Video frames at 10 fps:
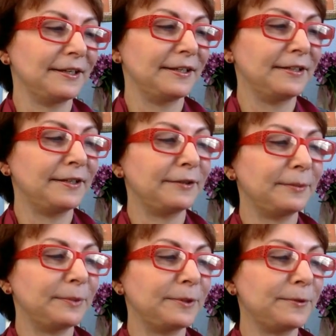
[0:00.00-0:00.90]
another
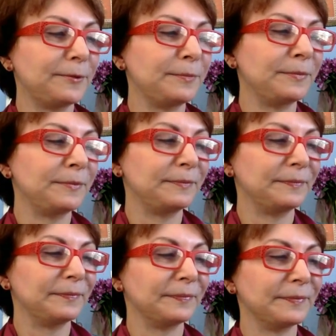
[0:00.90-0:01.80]
poem
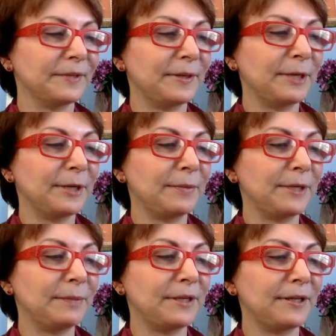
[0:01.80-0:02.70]
about my
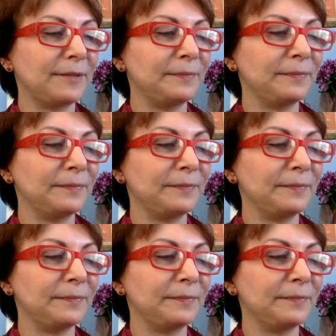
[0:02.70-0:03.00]
mom.